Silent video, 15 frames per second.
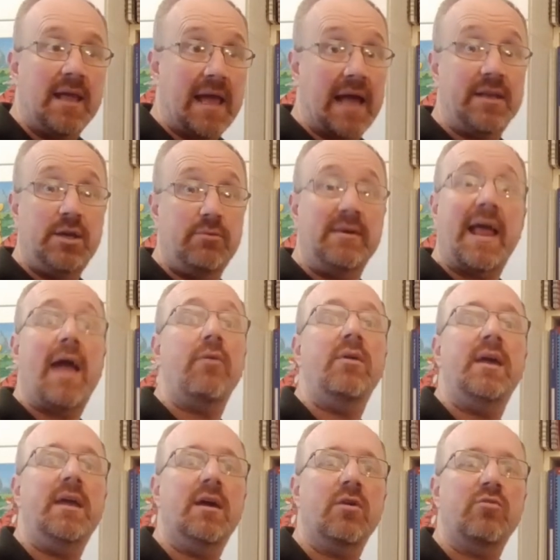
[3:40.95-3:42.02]
Can you now
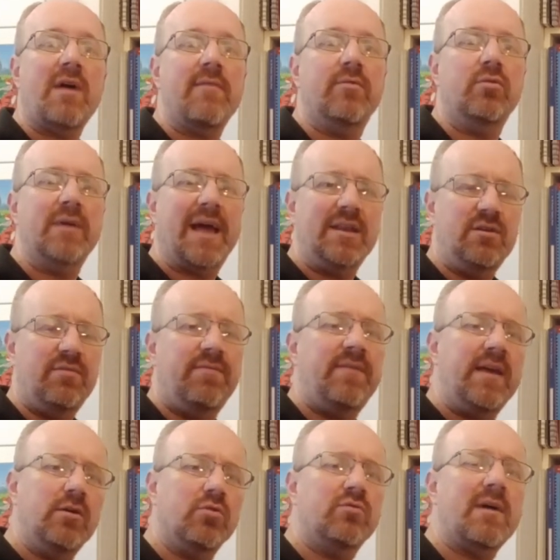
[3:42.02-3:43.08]
hear gravel? Can you
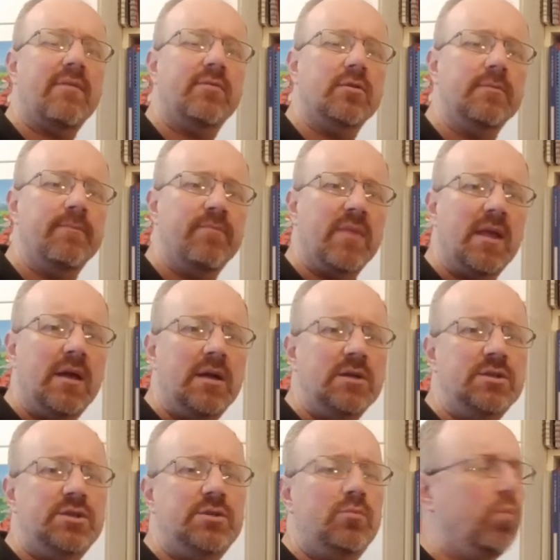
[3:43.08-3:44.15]
feel gravel?
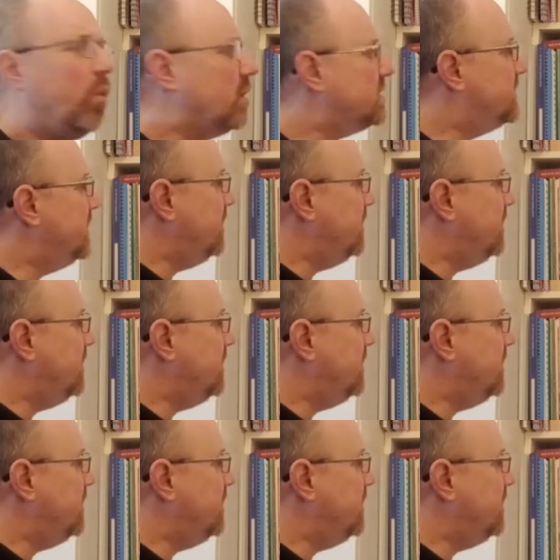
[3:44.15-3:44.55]
What do